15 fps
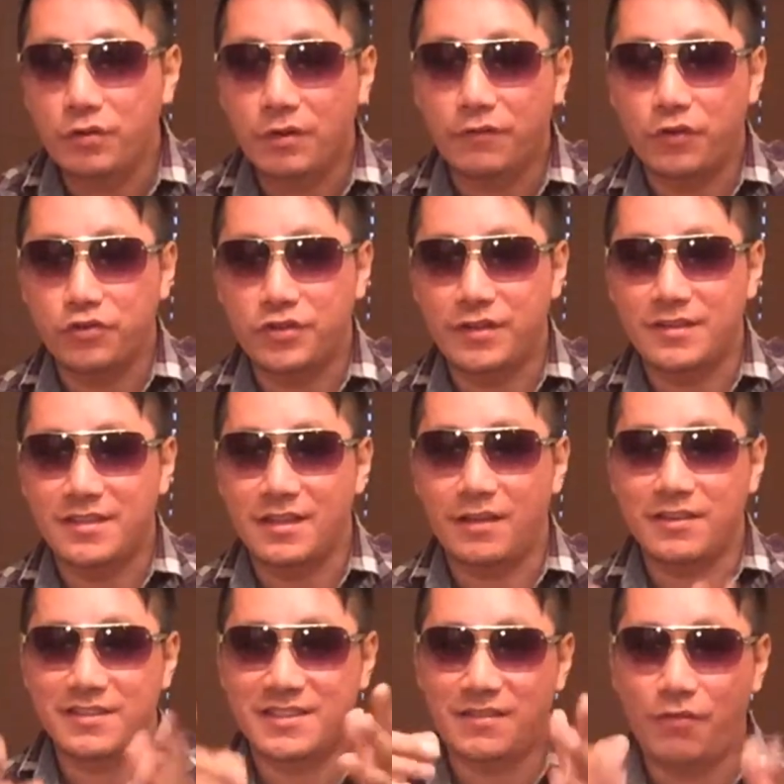Universe's
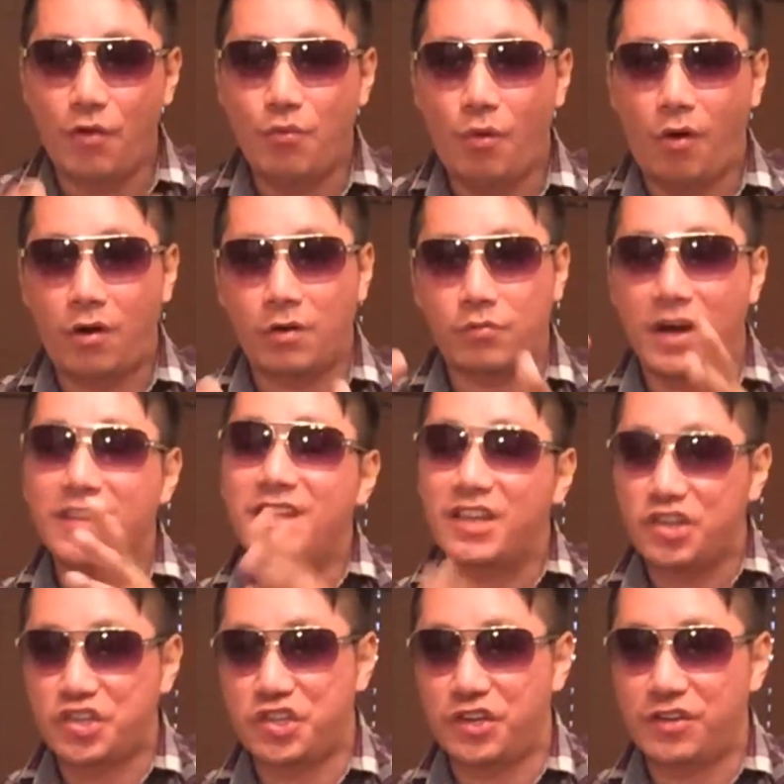Civil War
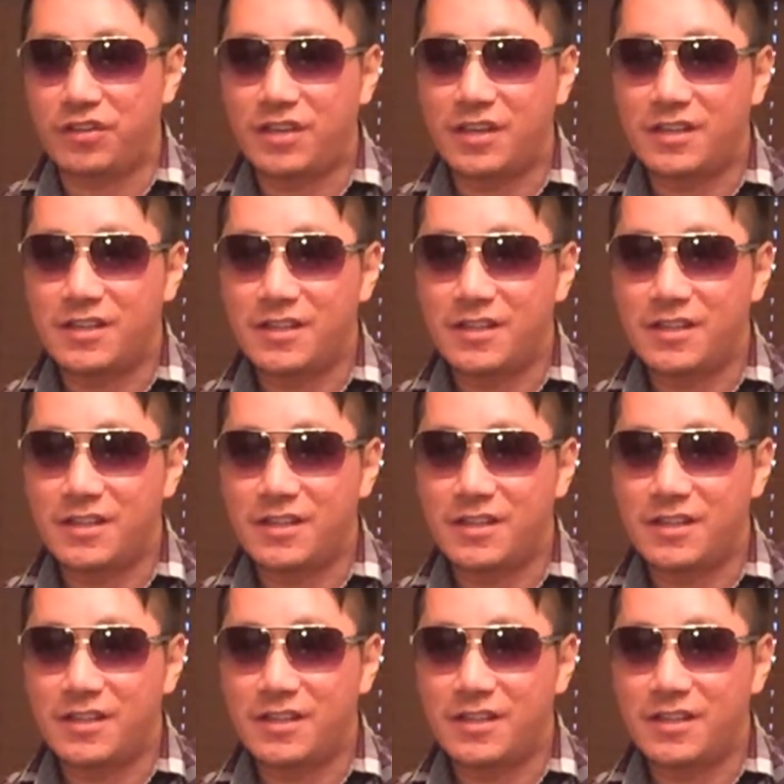rendition.